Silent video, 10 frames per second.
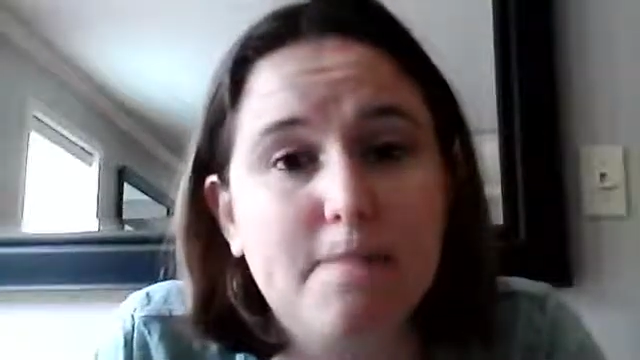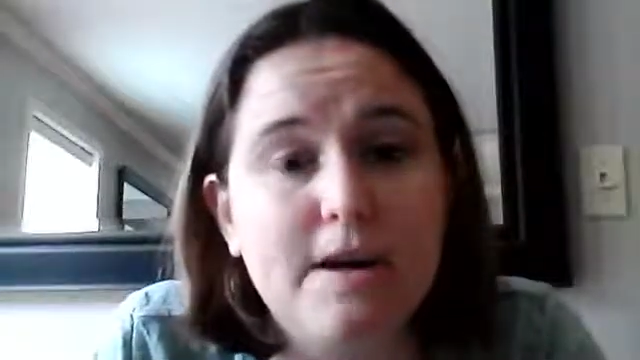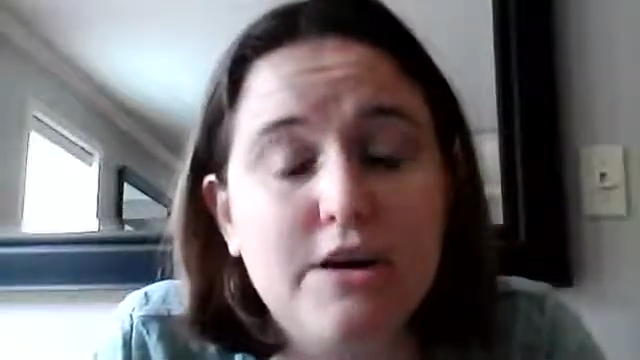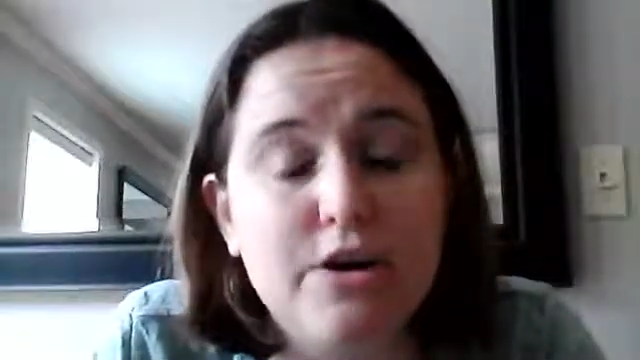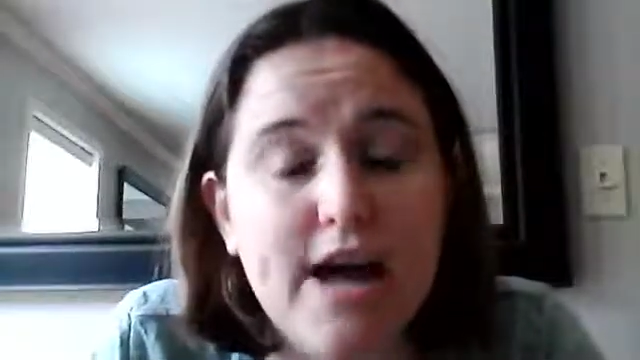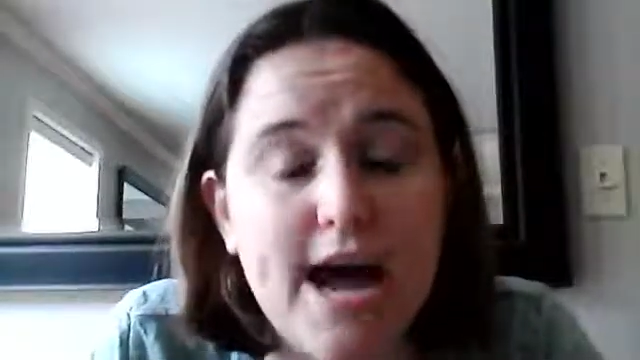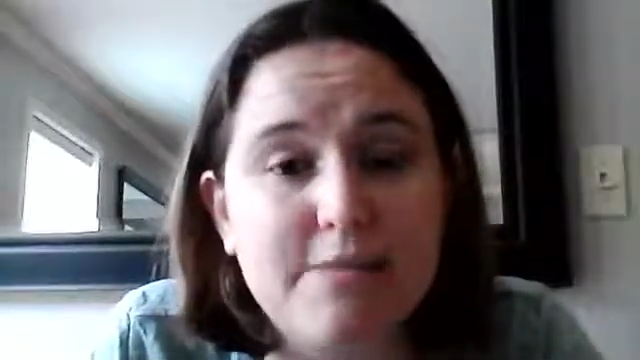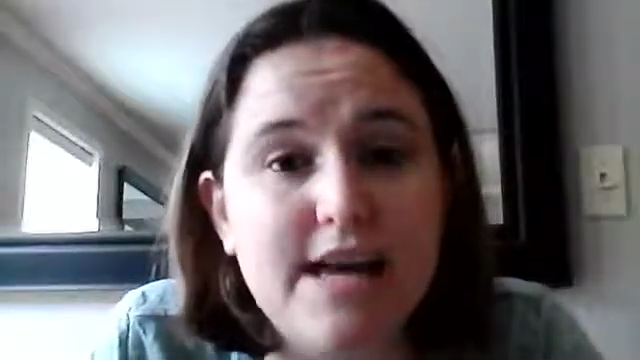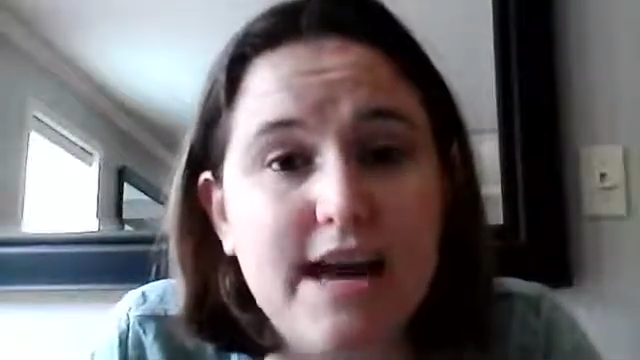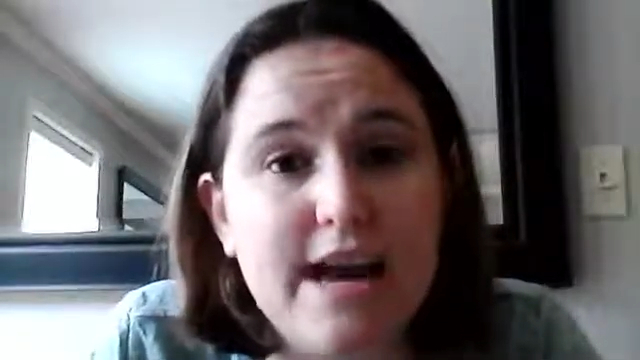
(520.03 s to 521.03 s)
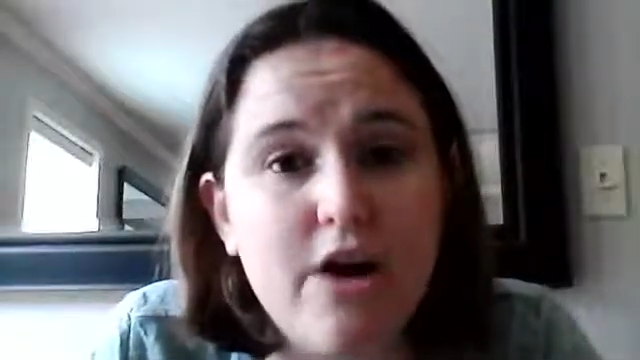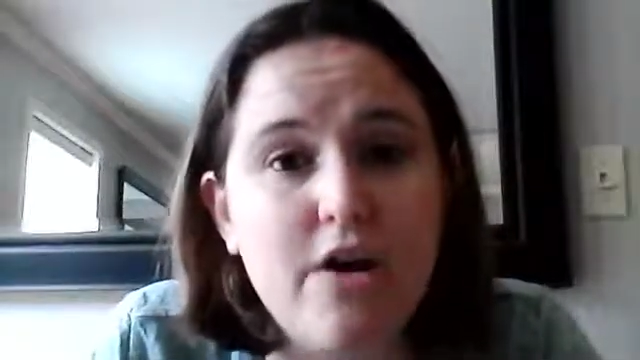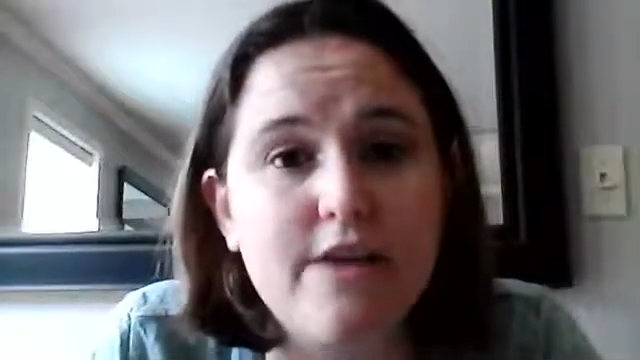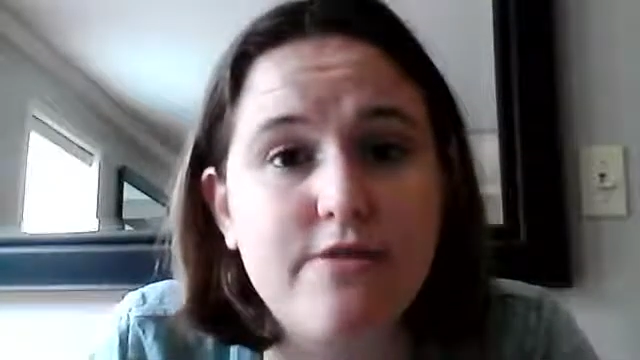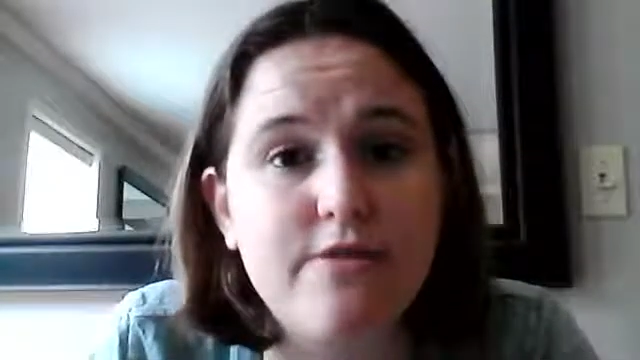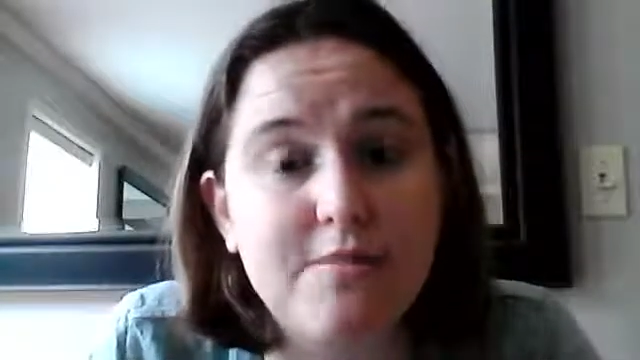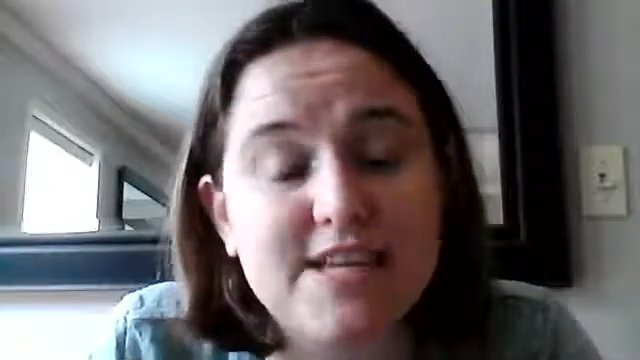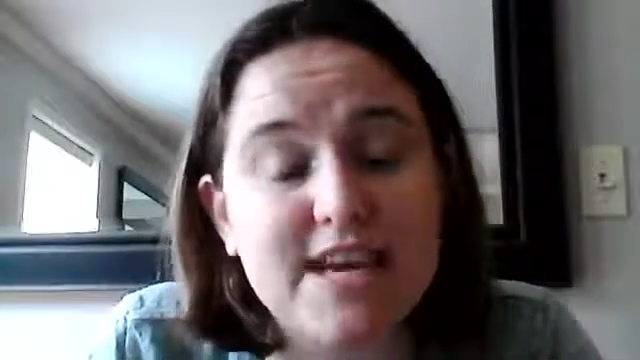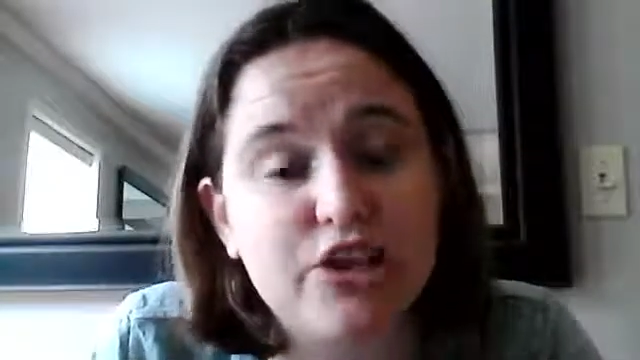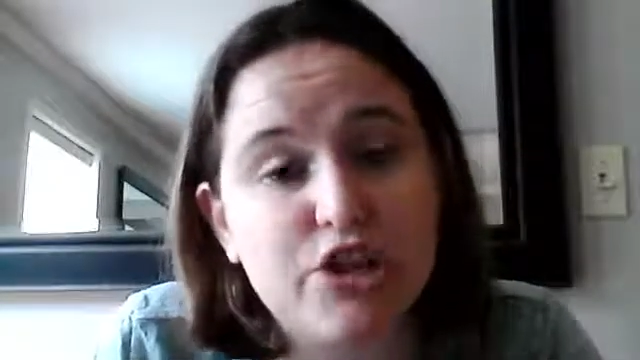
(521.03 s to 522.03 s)
a good habitat area for them to
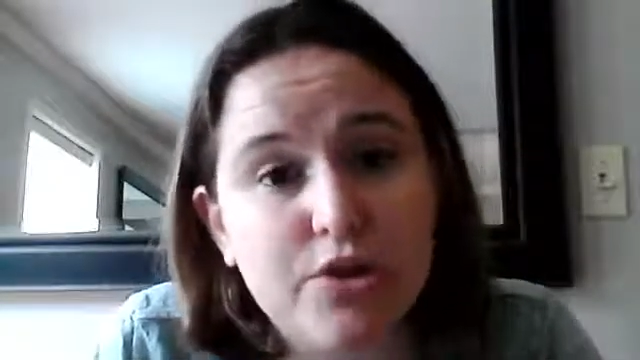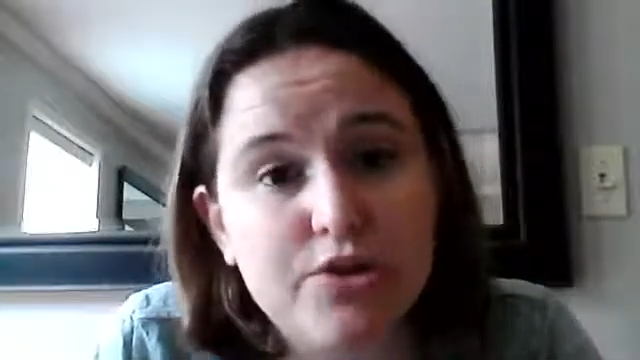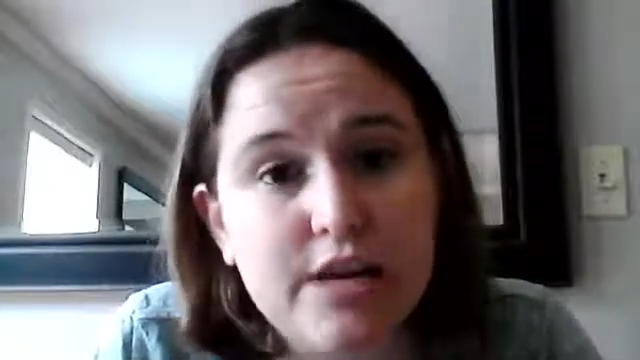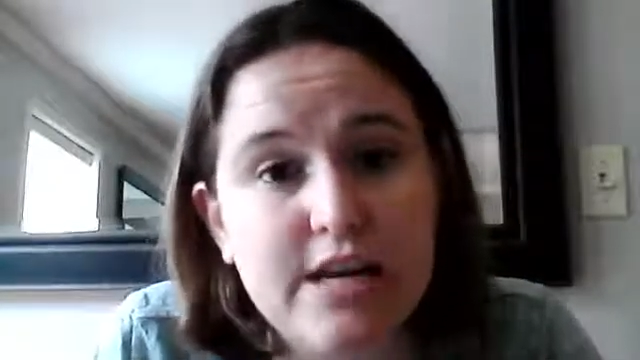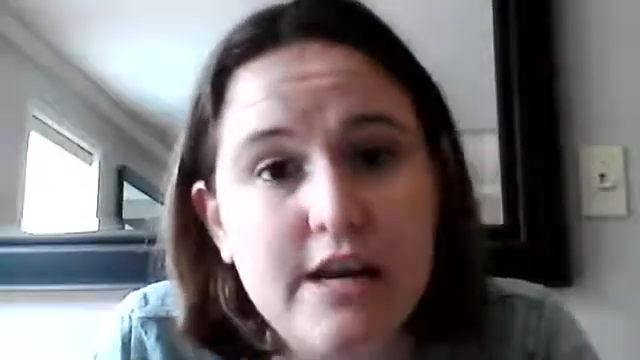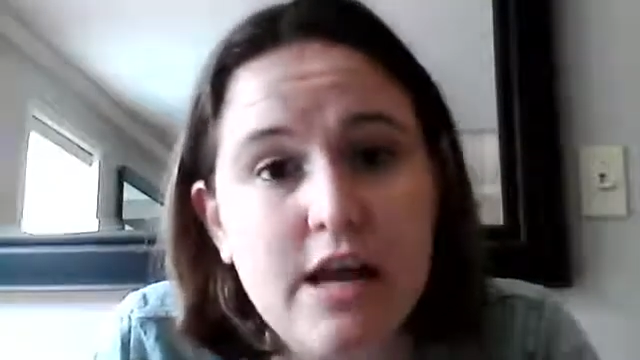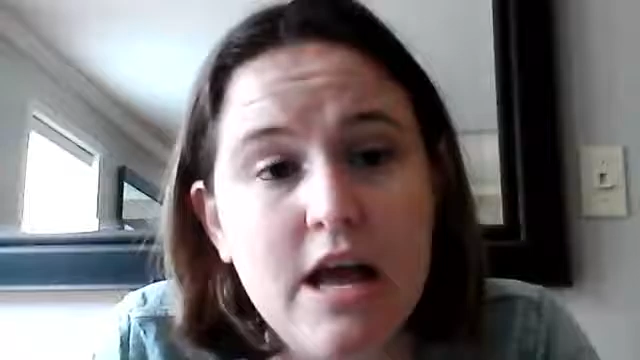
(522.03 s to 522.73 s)
take shelter in.